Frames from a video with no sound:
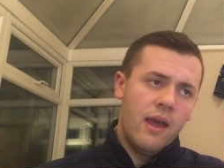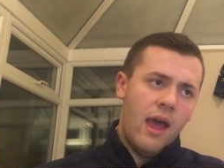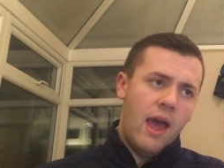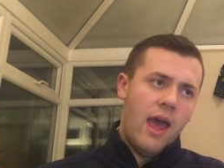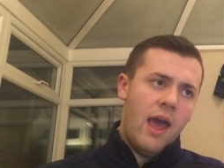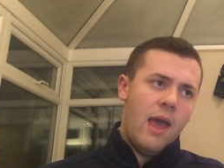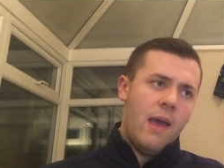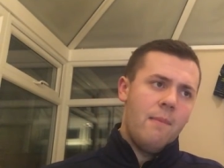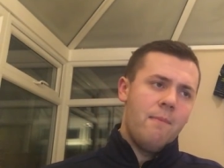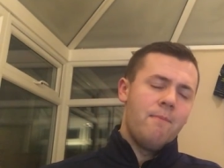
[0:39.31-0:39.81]

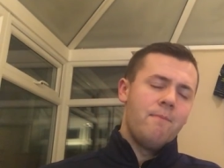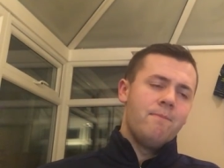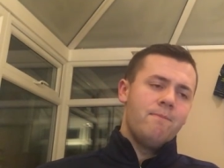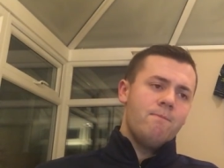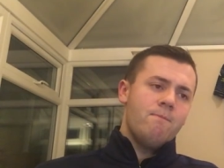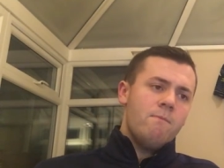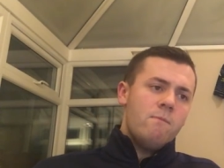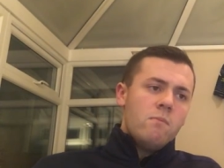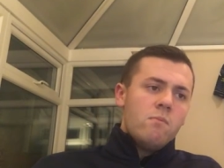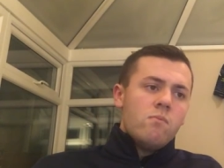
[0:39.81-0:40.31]

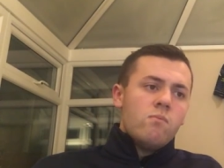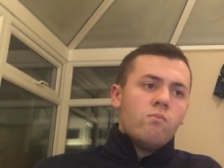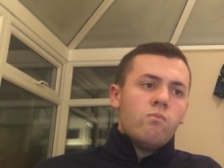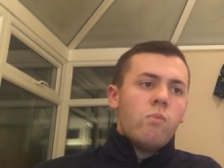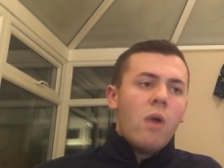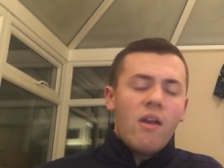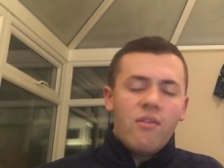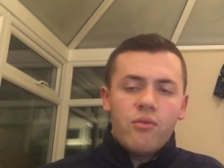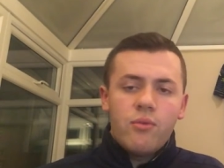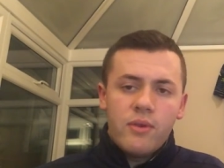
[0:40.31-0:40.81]

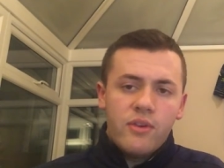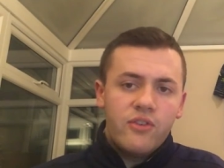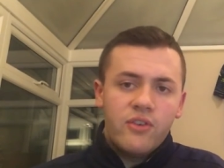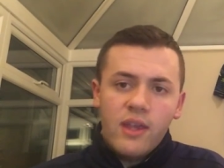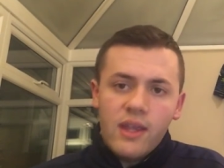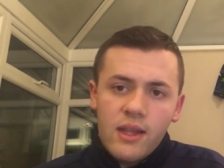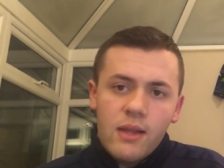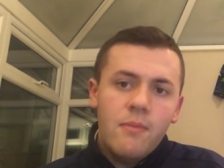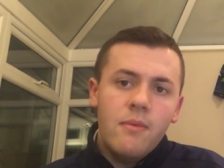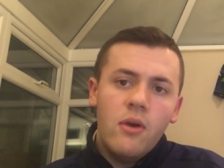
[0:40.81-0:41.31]
Whether we
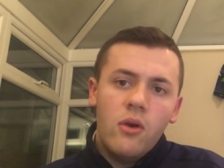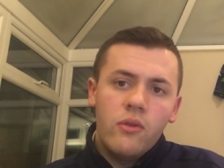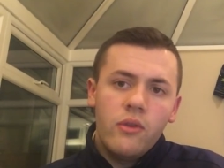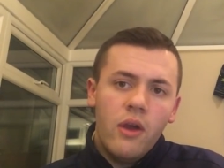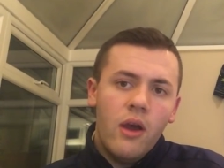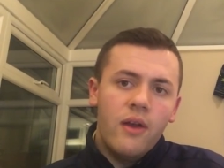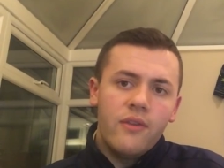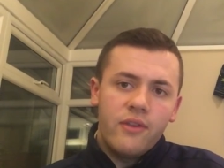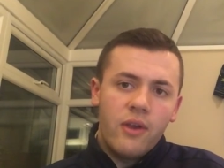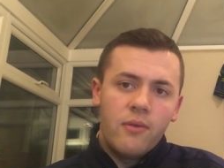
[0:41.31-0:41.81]
see them or
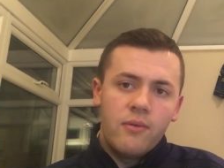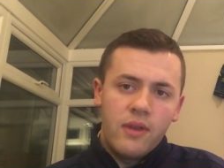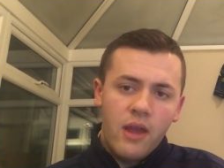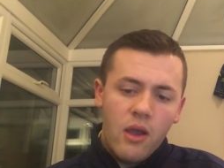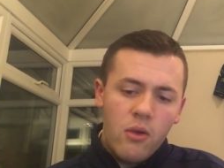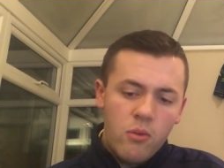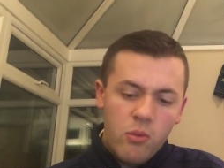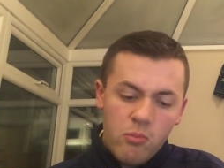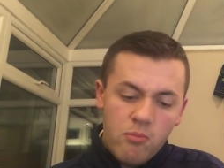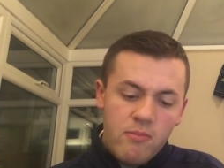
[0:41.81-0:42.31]
not, I don't
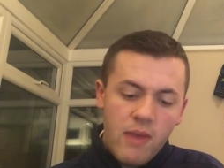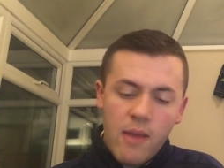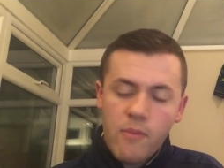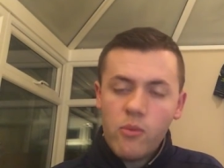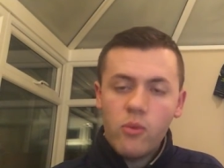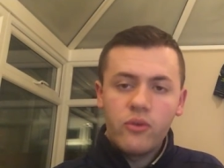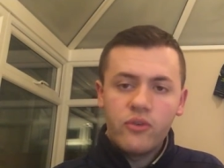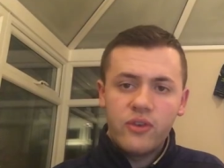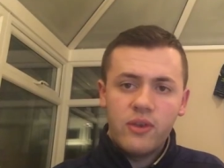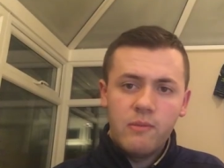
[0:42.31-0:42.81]
know.
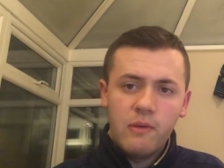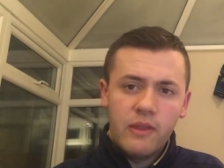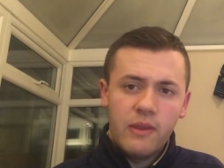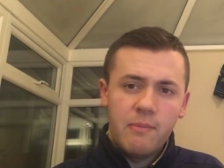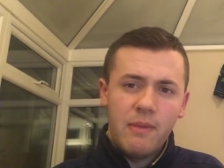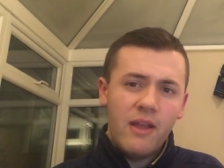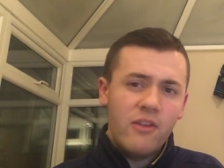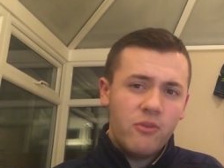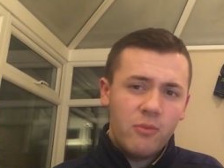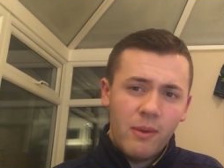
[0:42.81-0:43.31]
Maybe we'll see them on the
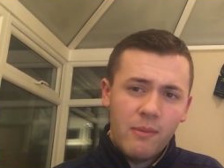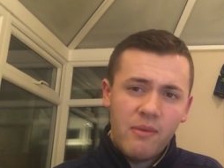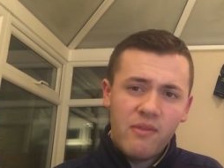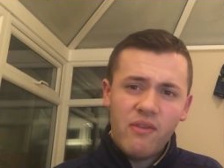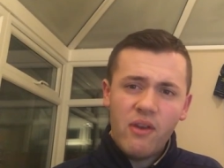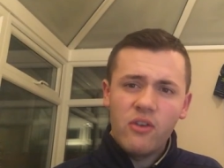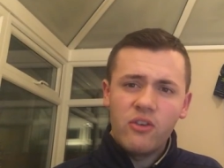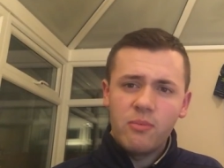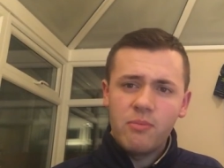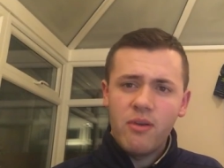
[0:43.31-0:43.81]
bench, but I'd be
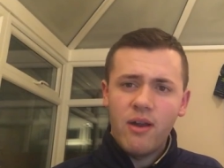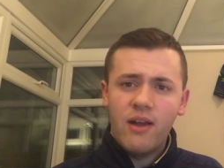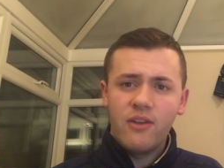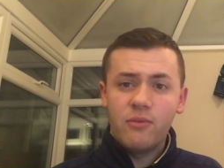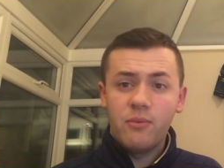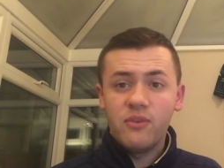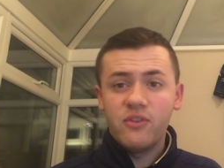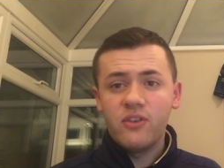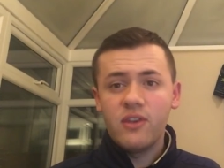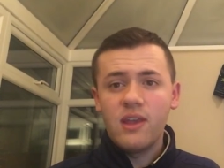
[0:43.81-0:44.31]
very surprised
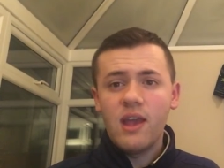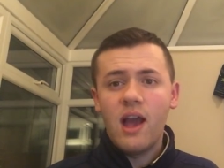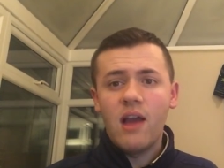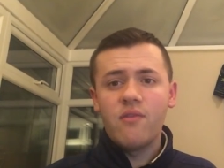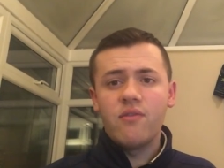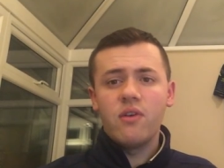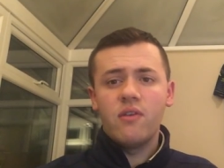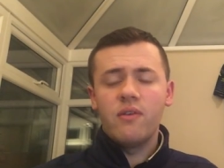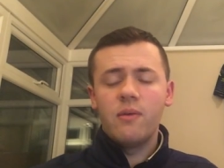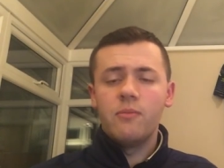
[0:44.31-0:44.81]
if we see
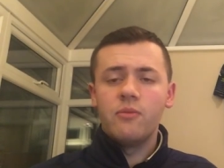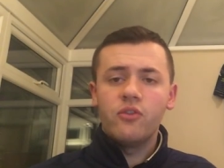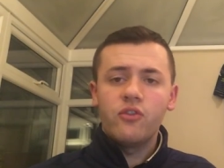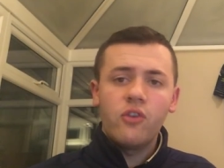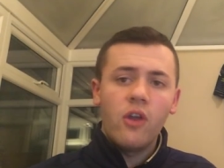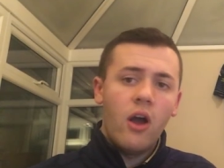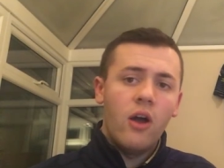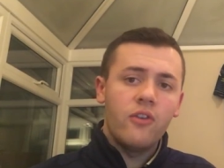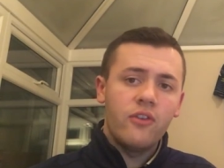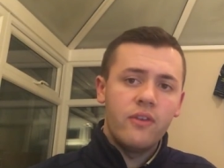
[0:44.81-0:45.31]
either of them
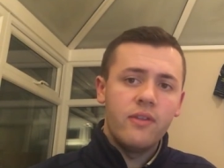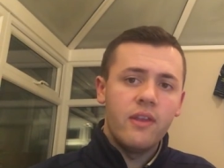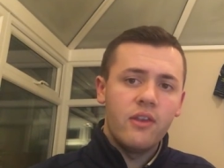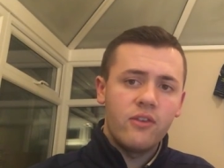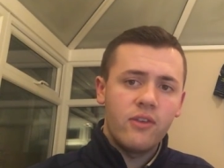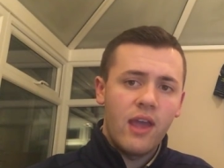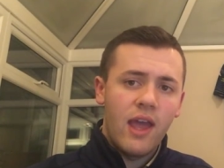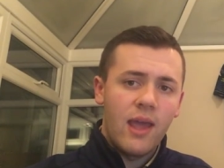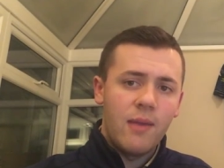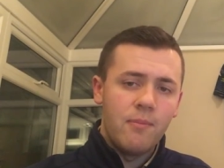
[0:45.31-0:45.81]
starting
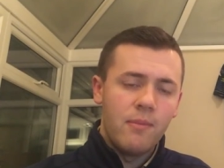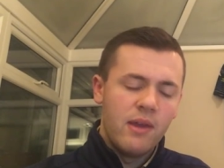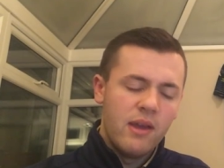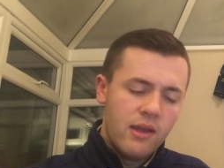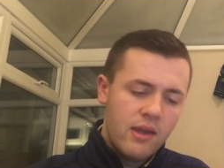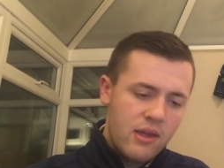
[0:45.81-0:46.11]
this game.